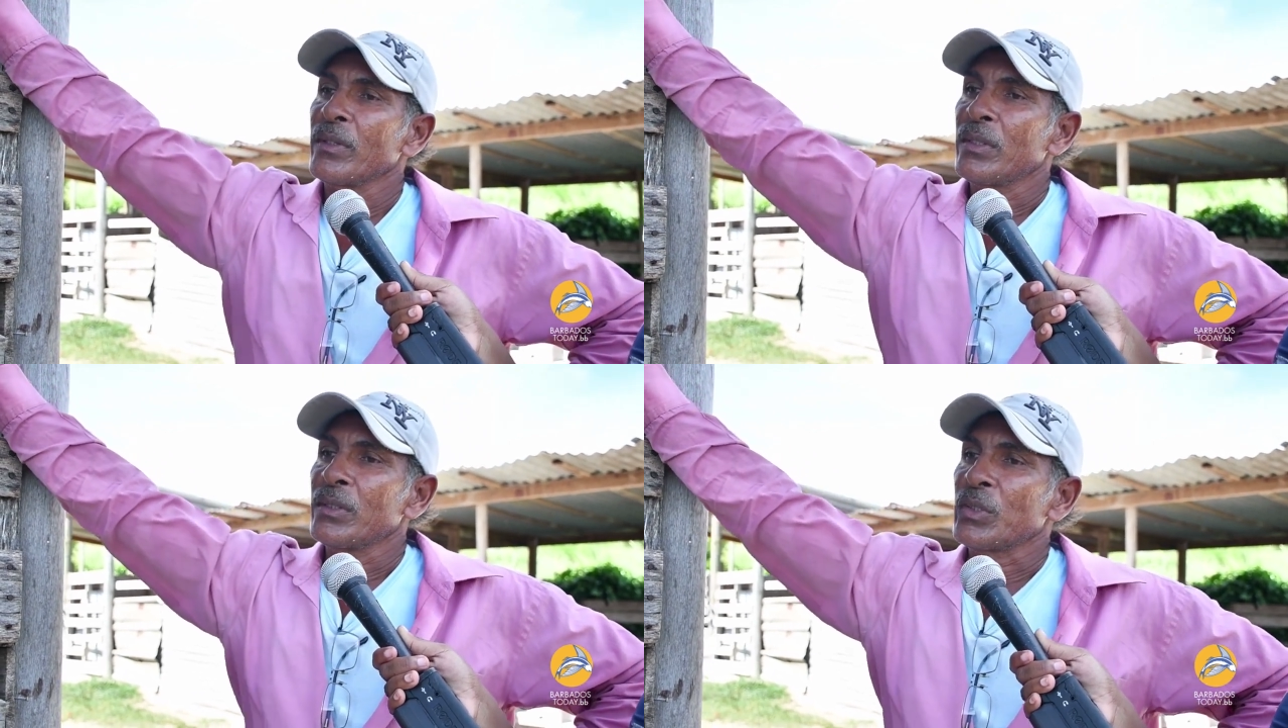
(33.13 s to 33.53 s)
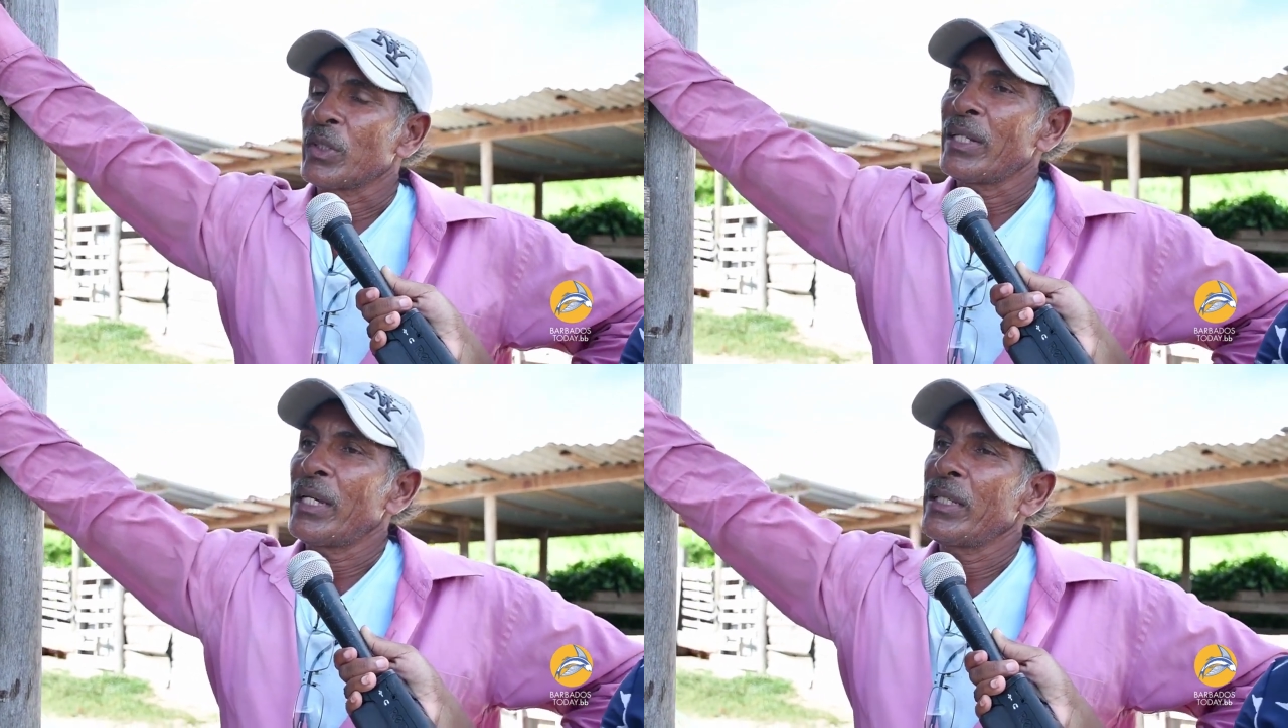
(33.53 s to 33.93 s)
So
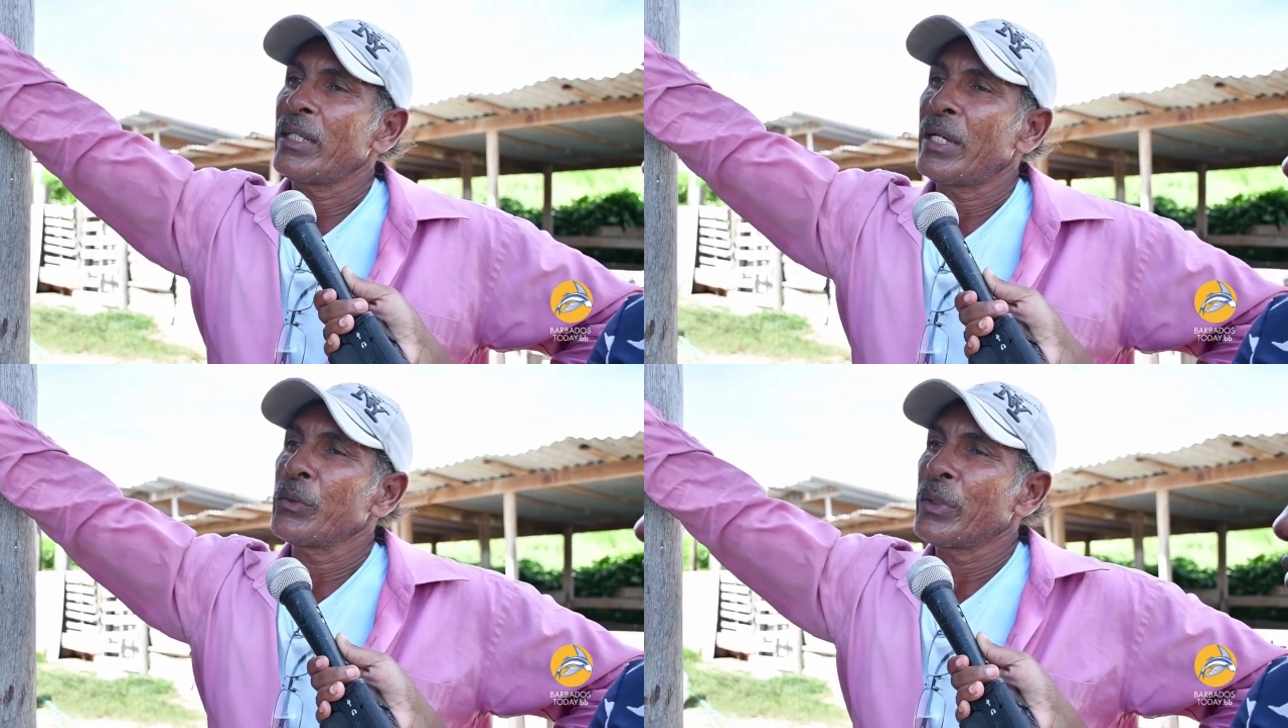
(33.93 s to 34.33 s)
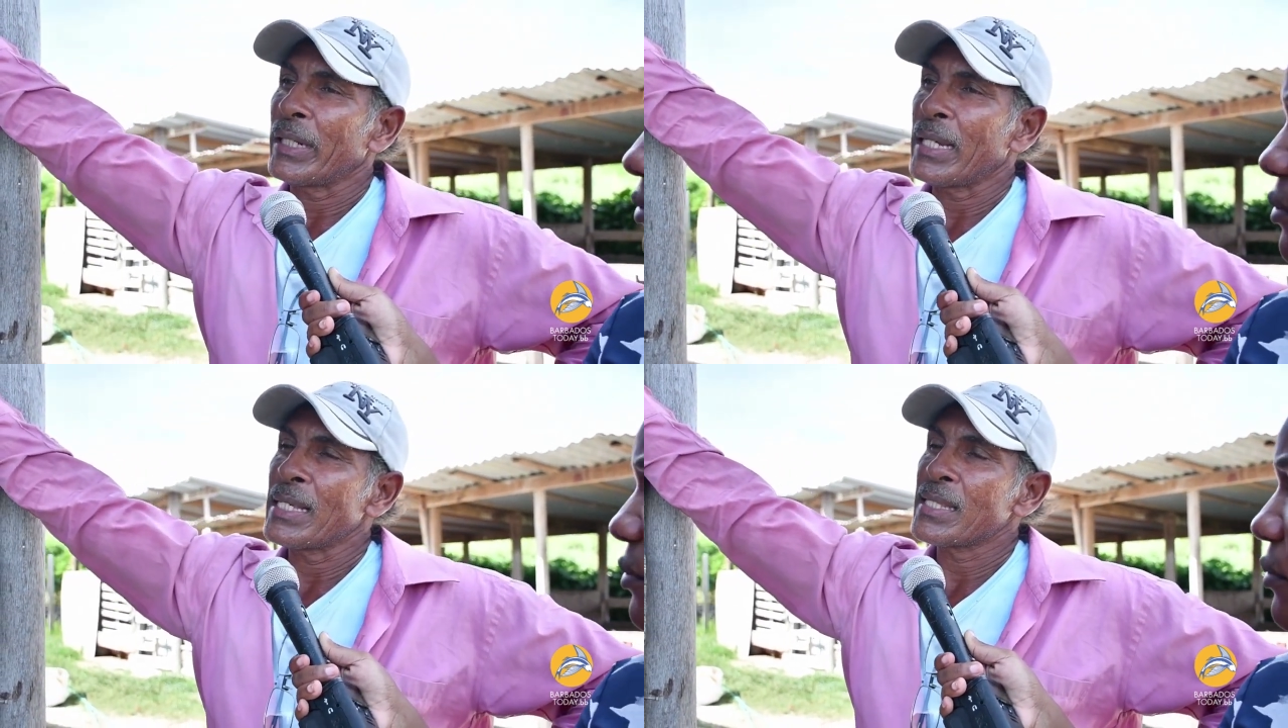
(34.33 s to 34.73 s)
then I
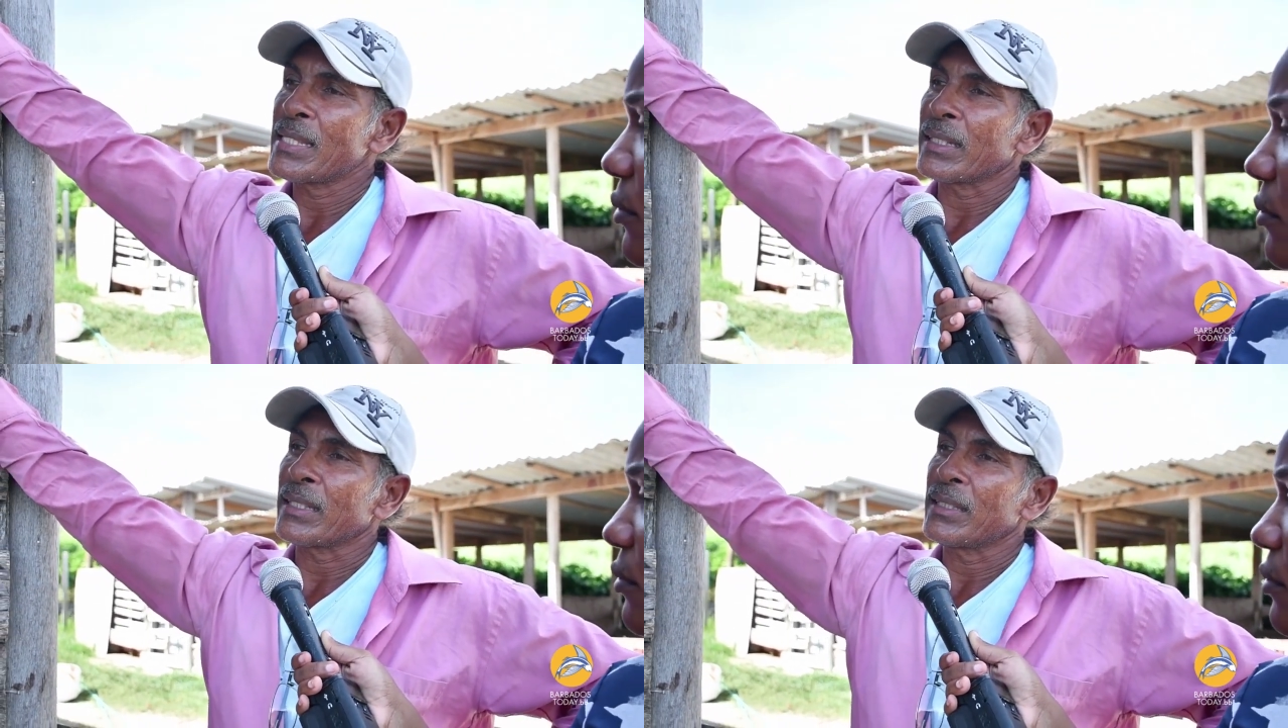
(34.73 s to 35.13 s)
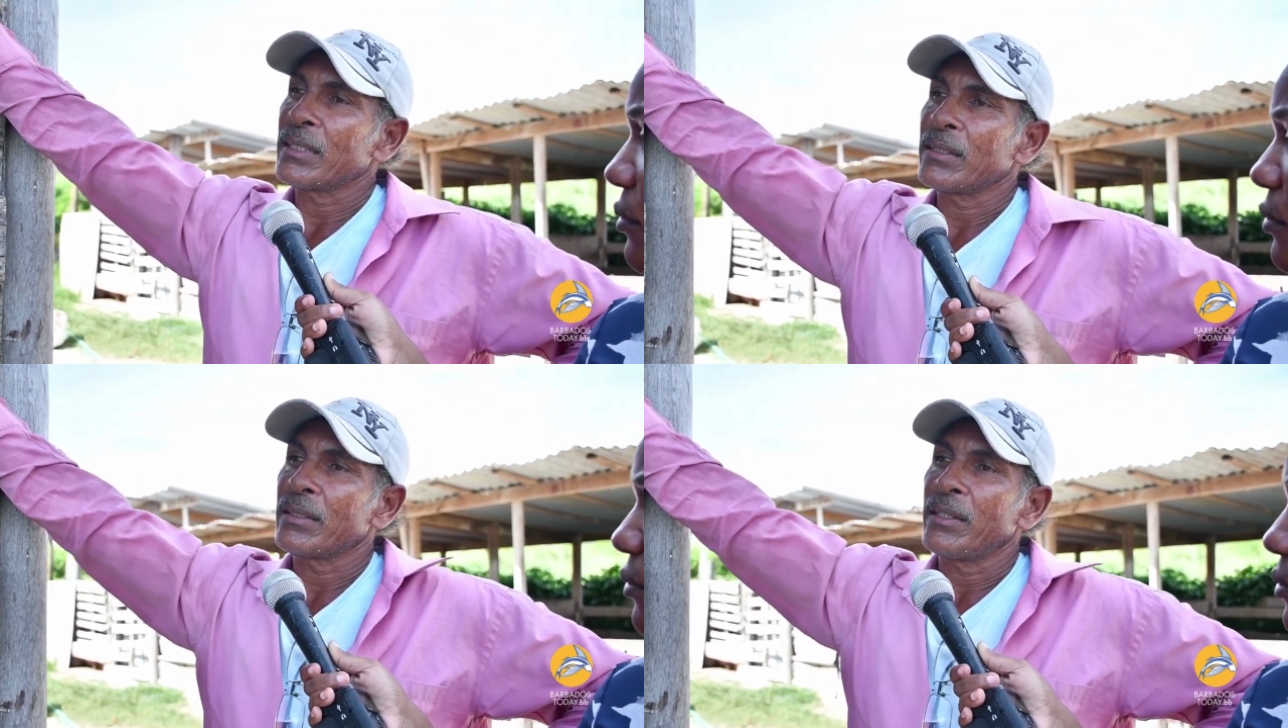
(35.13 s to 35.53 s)
realized that
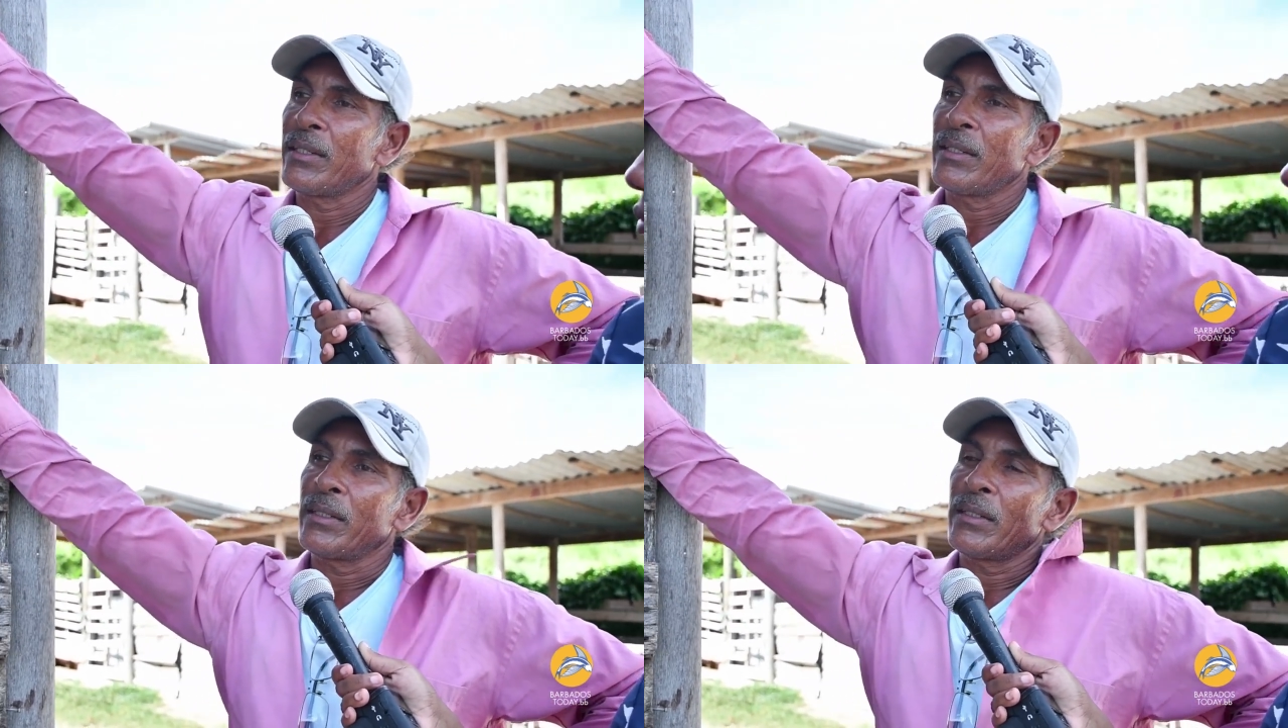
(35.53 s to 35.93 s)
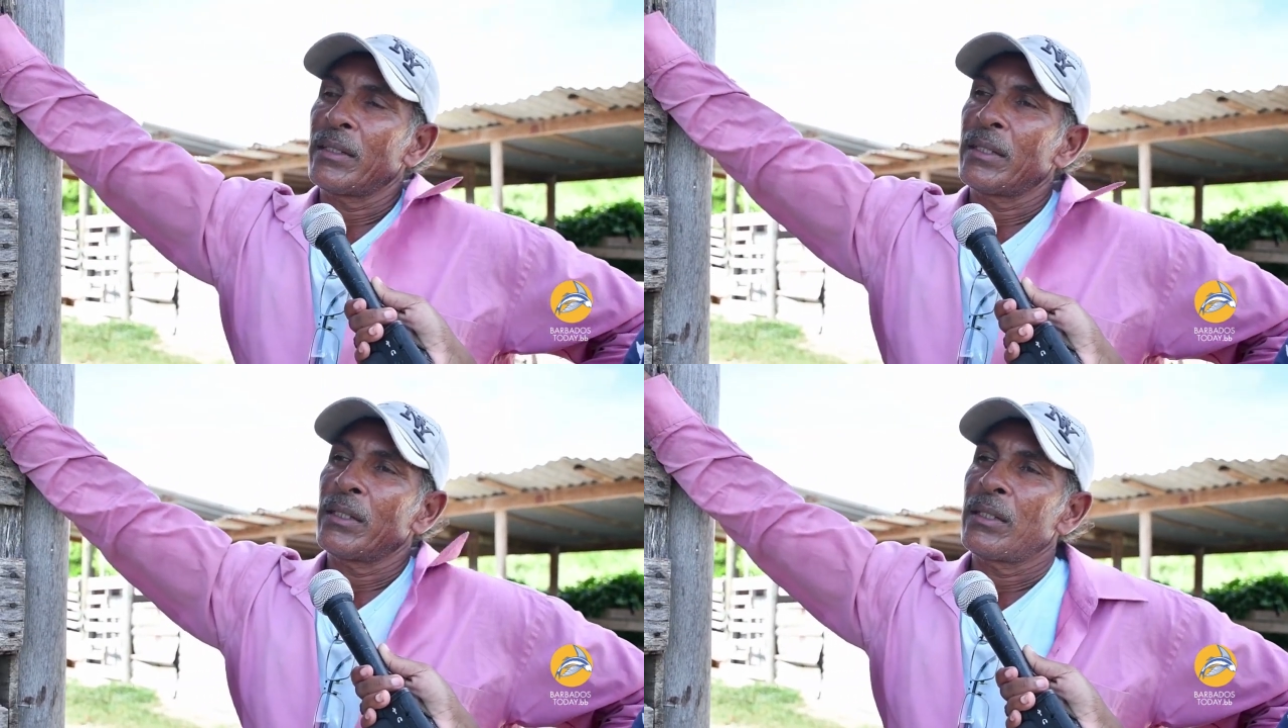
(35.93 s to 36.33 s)

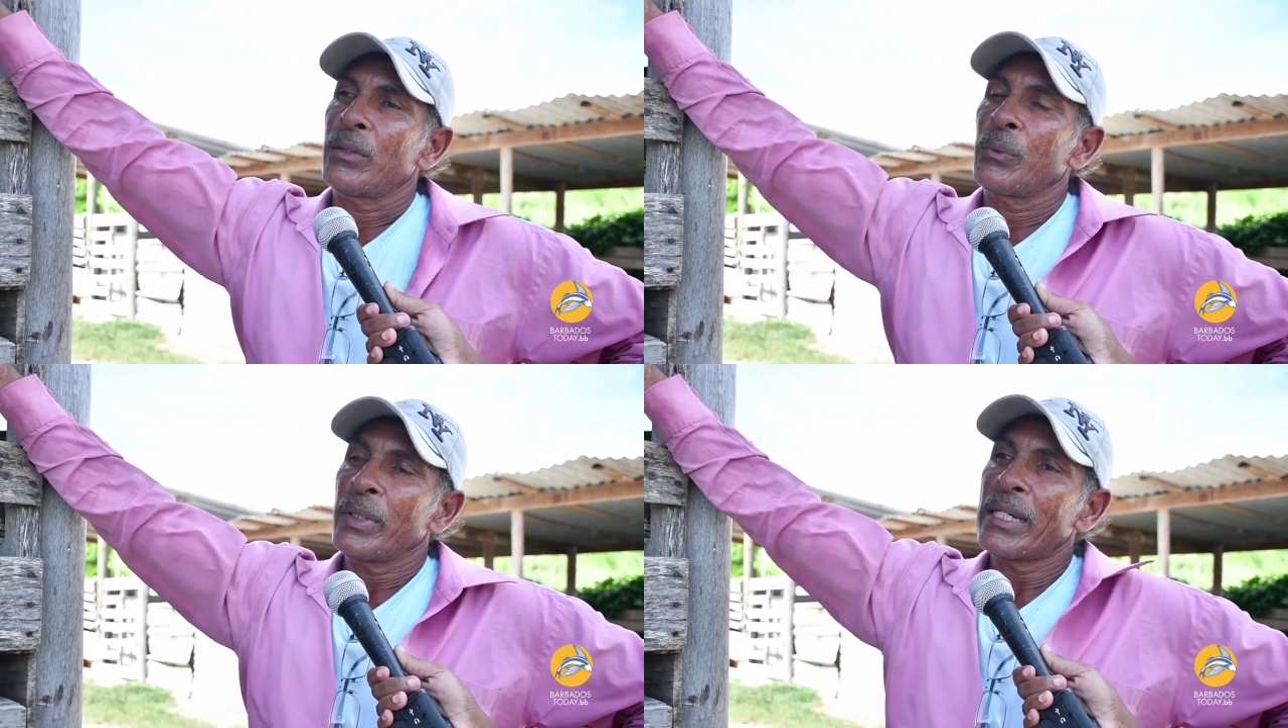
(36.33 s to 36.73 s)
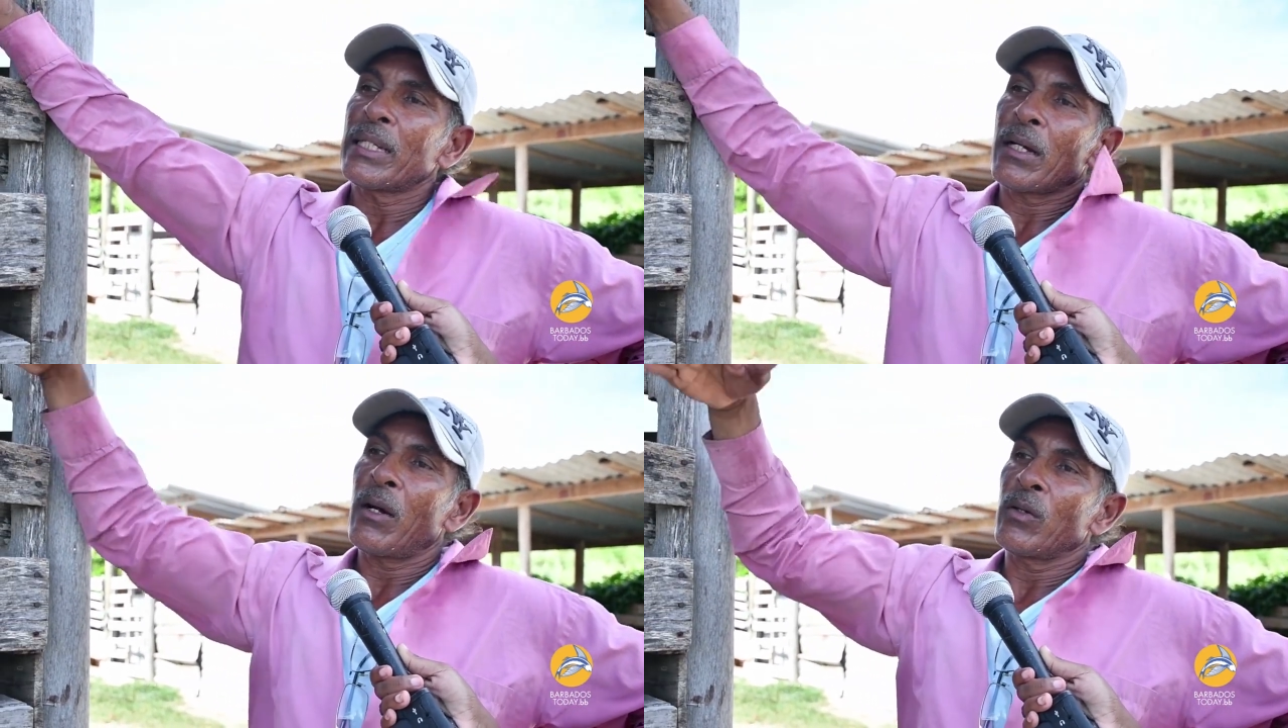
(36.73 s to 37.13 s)
we got a
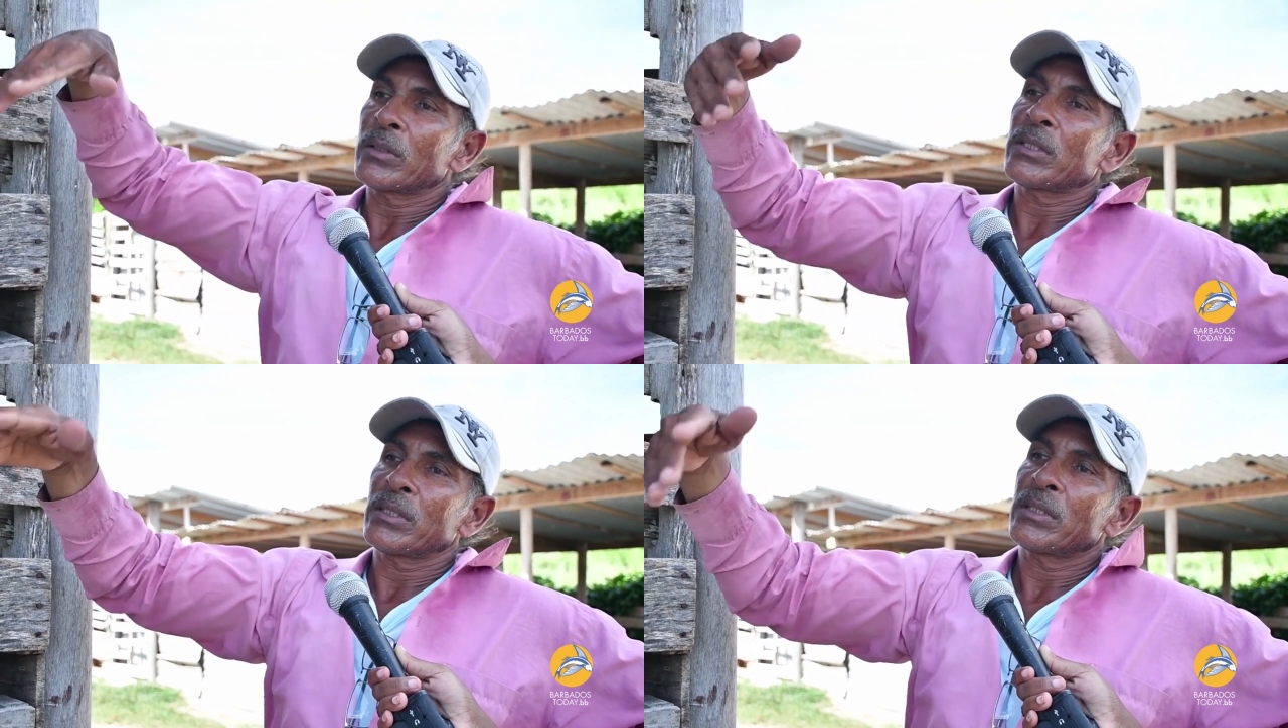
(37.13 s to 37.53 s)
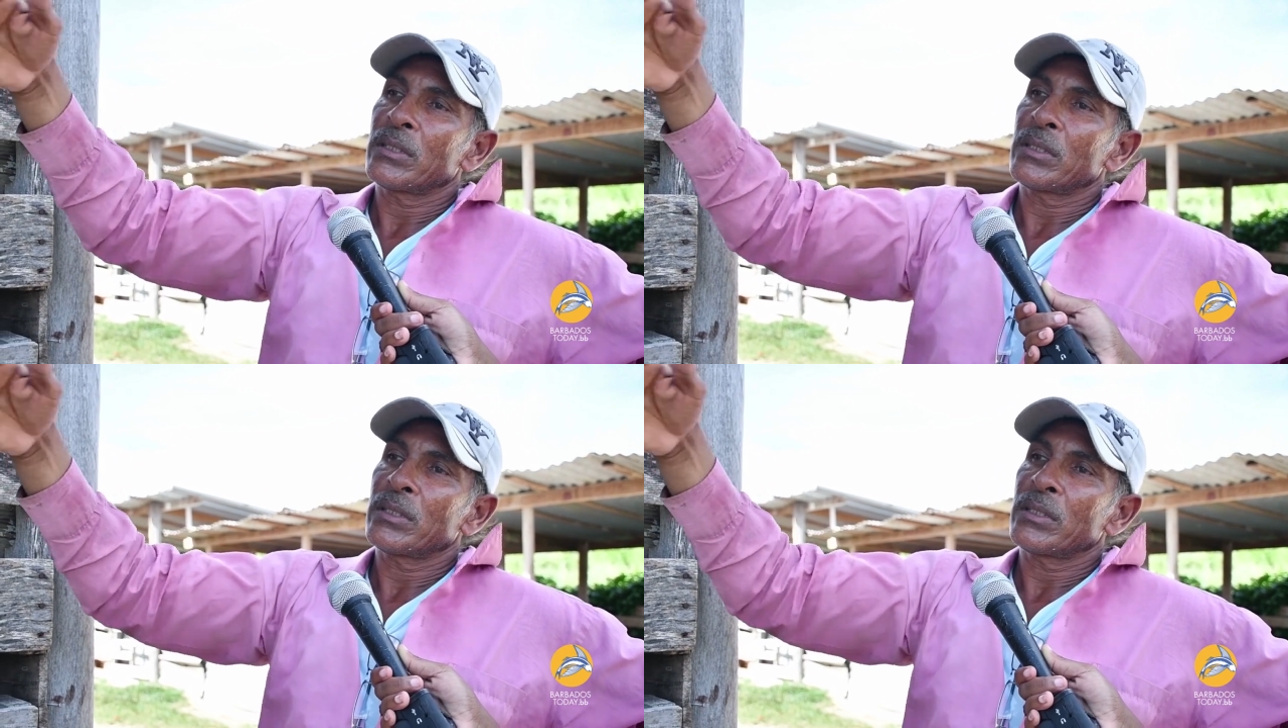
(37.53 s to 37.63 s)
count